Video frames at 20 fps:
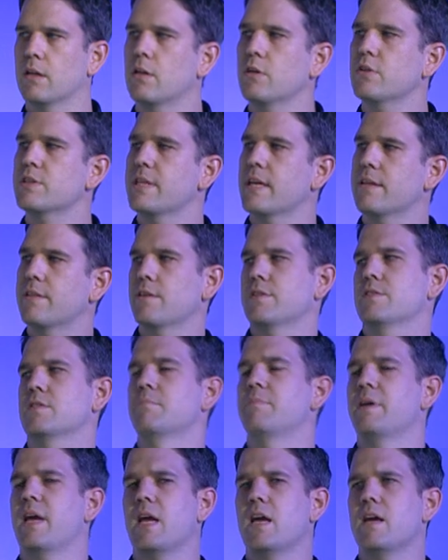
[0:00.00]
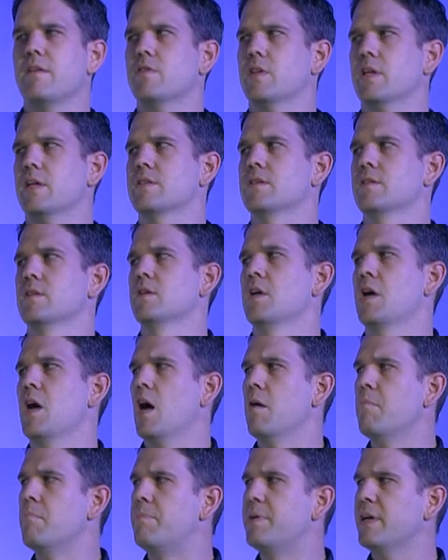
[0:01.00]
It looks like there's some behavior that's
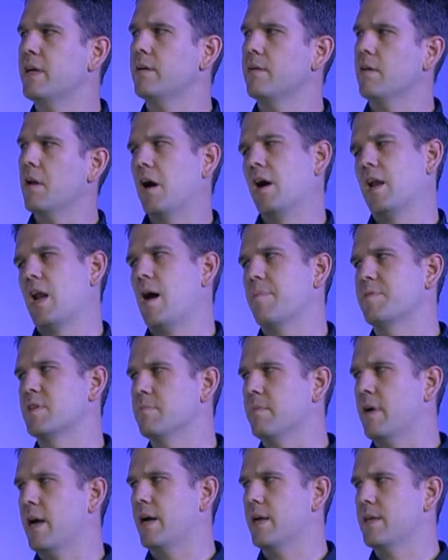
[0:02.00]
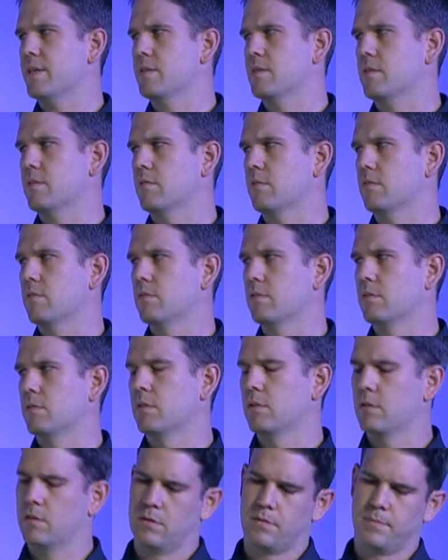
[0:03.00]
a bit unoptimized. Yeah, like the
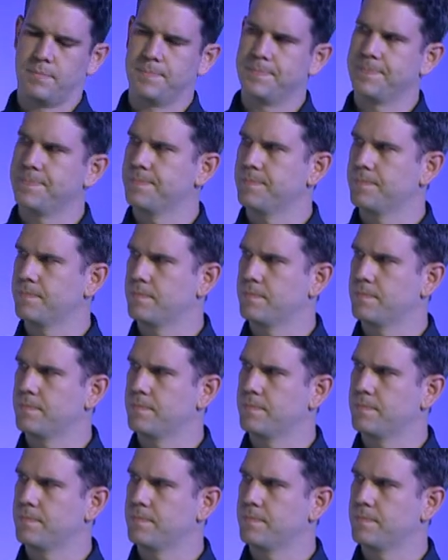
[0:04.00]
cost is